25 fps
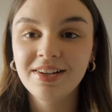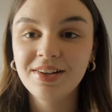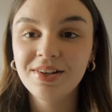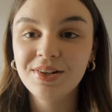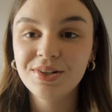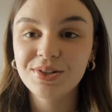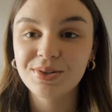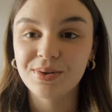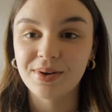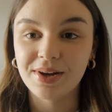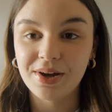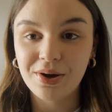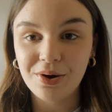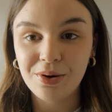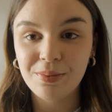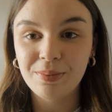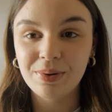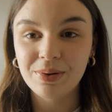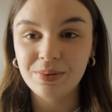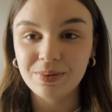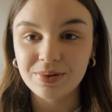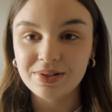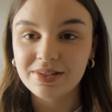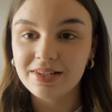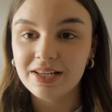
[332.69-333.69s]
so I hope
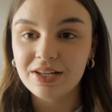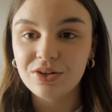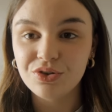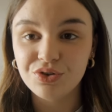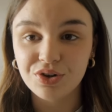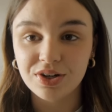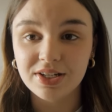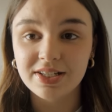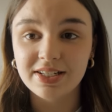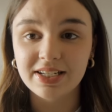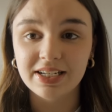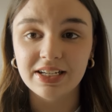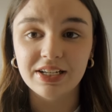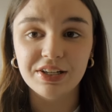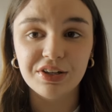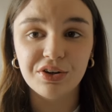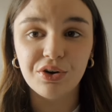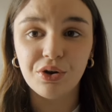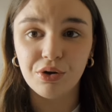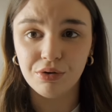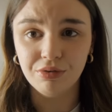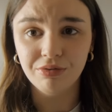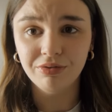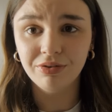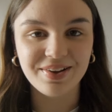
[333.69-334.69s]
it was interesting
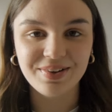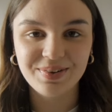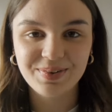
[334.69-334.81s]
enough.